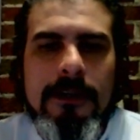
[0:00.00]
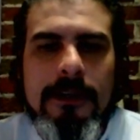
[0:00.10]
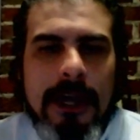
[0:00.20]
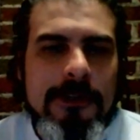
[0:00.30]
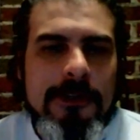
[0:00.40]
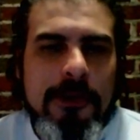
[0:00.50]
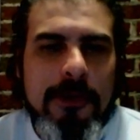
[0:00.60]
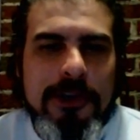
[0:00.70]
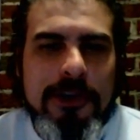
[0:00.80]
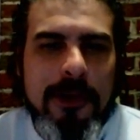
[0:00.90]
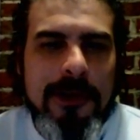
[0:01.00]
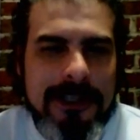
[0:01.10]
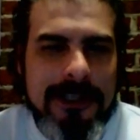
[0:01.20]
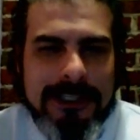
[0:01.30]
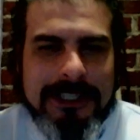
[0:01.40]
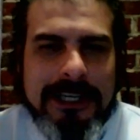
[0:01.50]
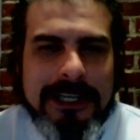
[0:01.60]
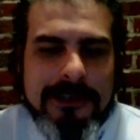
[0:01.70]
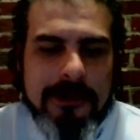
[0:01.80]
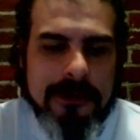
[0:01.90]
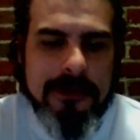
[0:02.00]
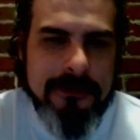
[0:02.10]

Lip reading: Long story short, let's get to it.